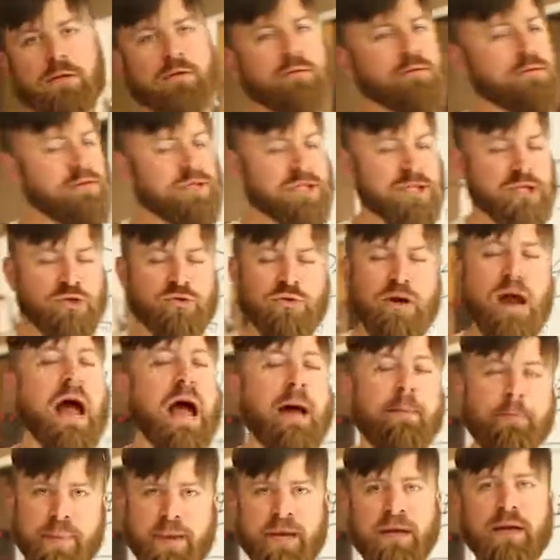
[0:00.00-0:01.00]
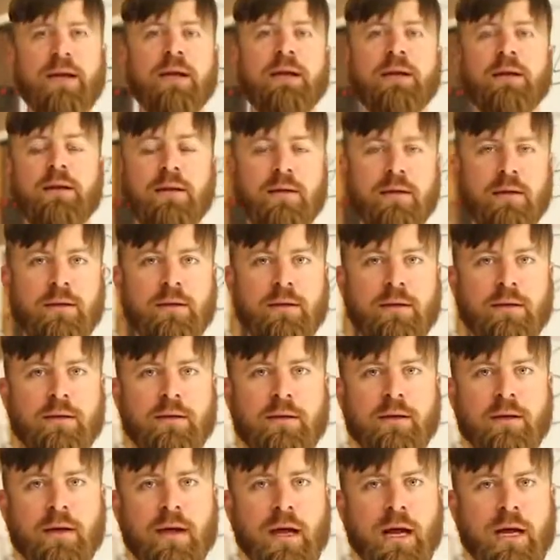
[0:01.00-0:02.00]
strap in,
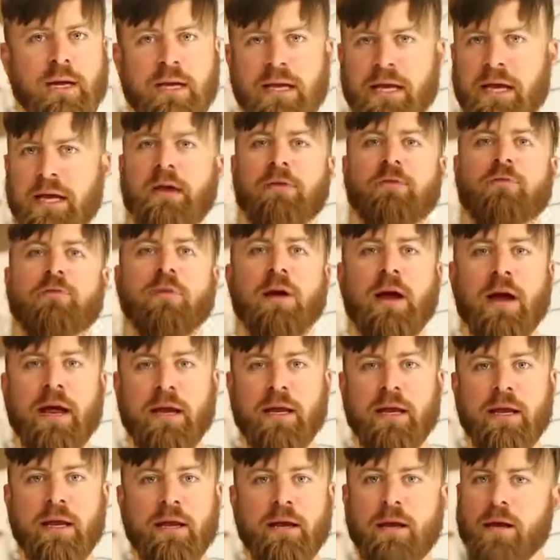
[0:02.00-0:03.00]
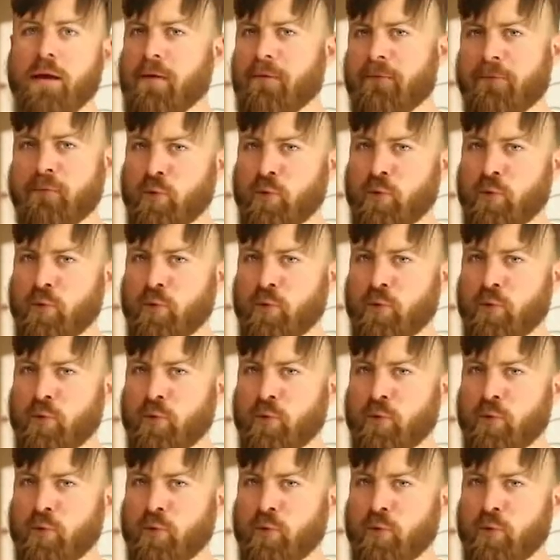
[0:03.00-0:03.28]
and get ready